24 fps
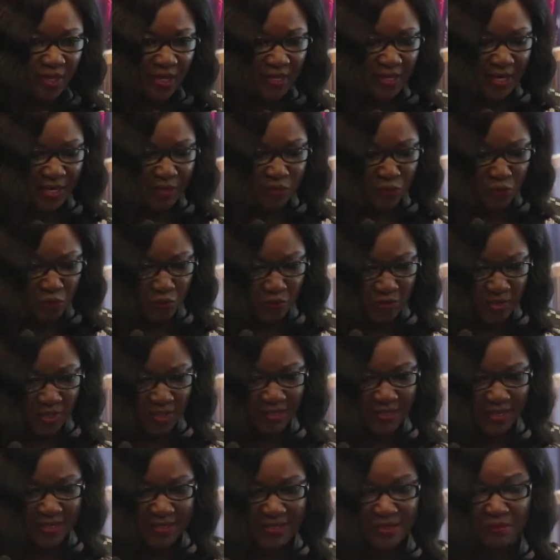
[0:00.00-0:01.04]
And I do
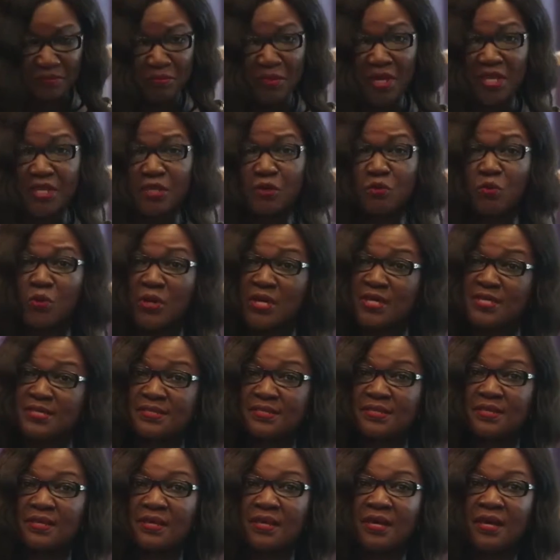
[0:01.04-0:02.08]
think that in many
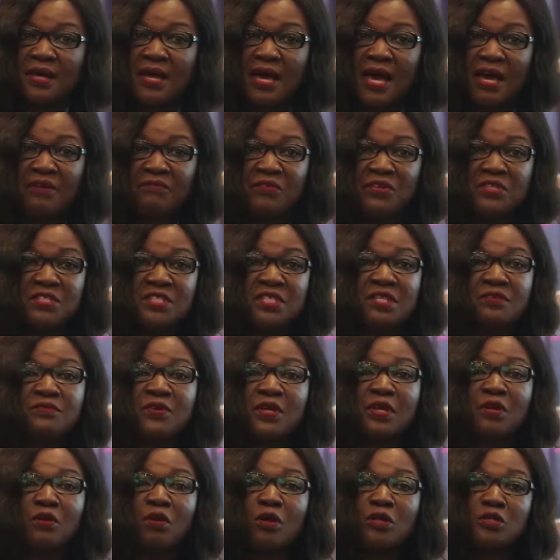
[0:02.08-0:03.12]
ways, I've
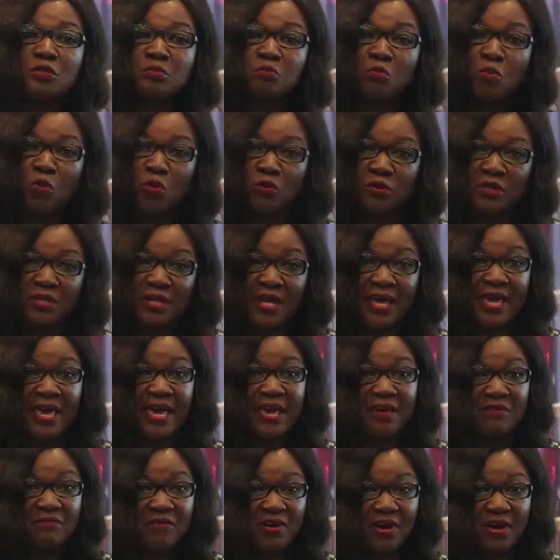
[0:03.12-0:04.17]
achieved a lot more than I
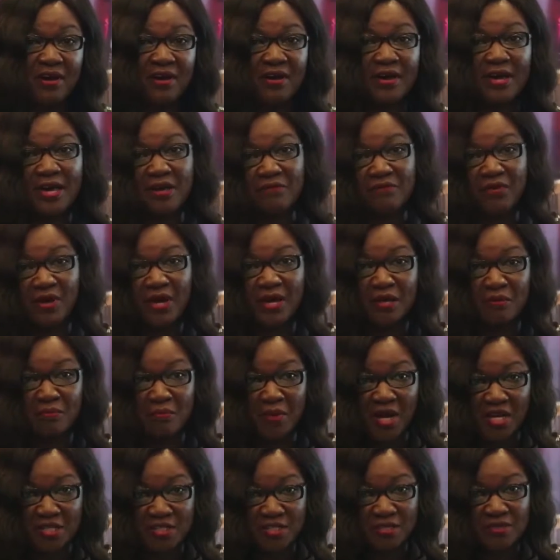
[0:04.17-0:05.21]
ever, ever
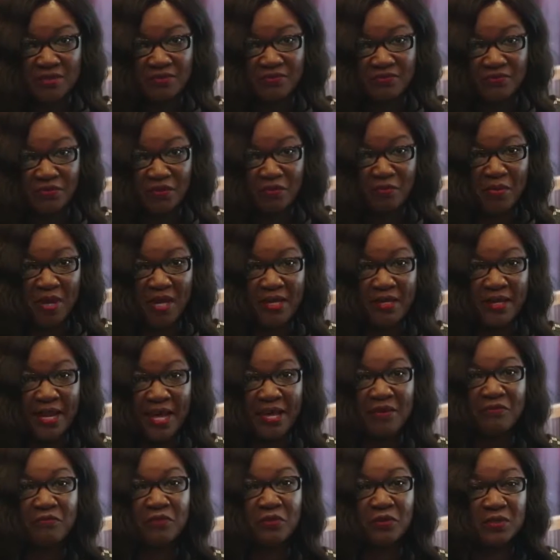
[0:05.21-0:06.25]
imagined for my
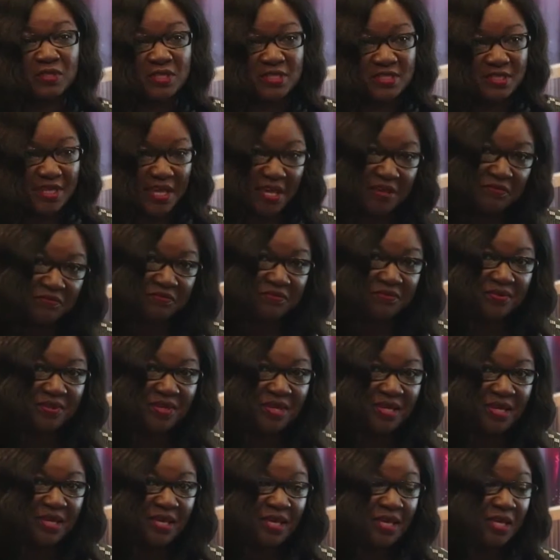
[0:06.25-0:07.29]
life on this earth.
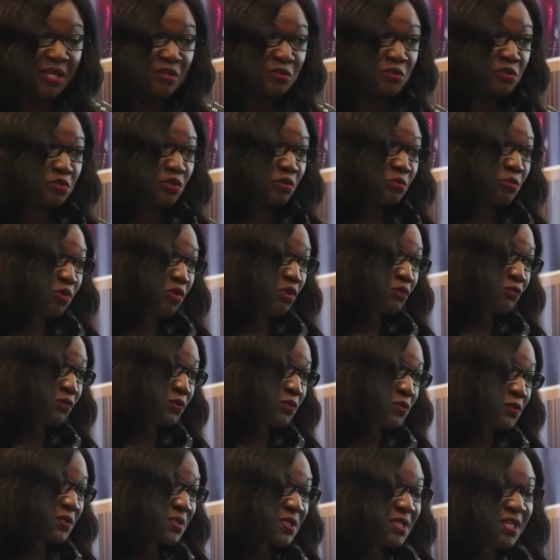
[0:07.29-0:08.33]
It's also
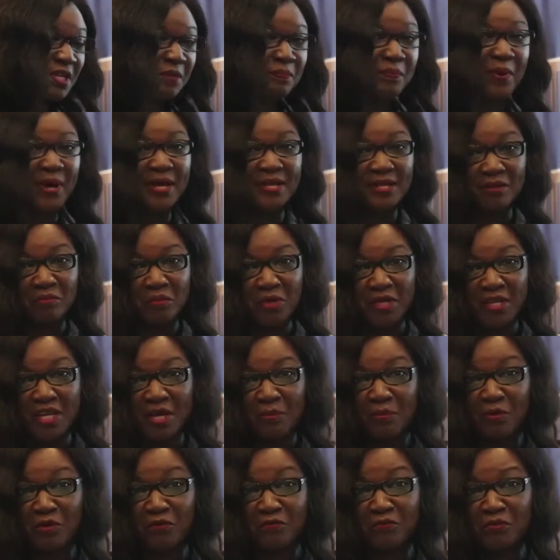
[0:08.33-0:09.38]
beautiful to see a panel made
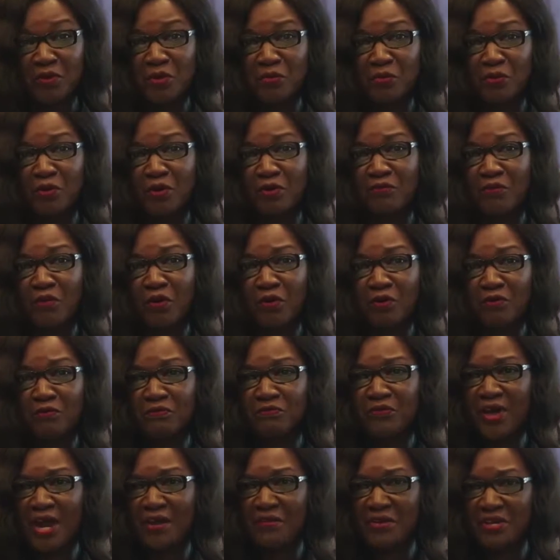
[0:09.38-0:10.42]
up of people of all
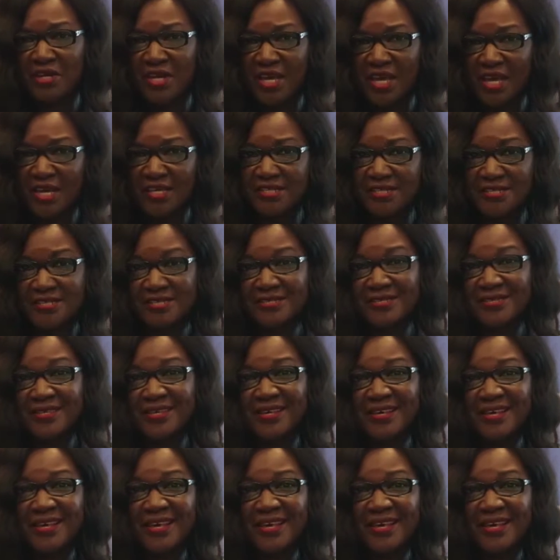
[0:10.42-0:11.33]
varied ages.